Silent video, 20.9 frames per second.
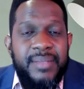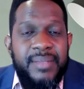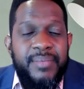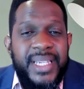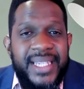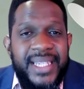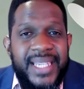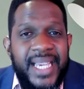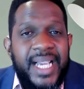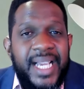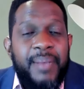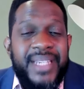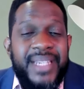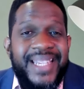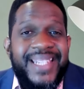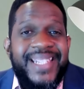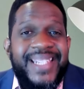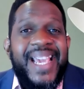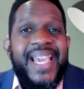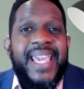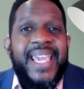it may take up to a
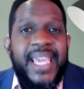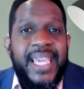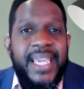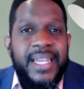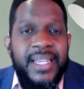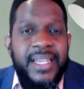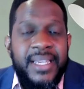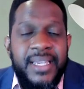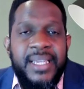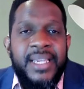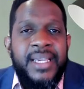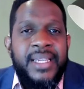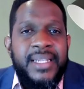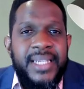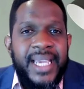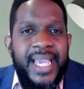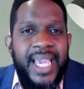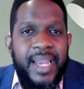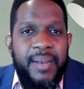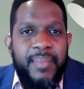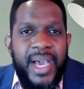decade
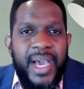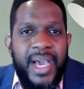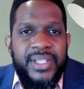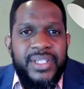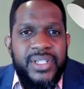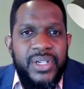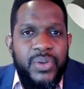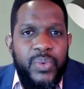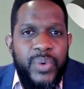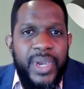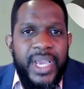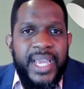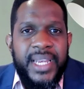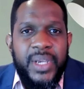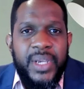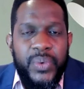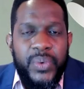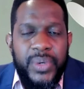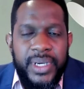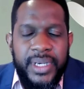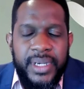to get back to where
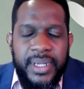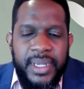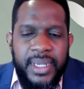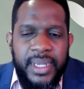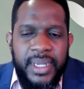they were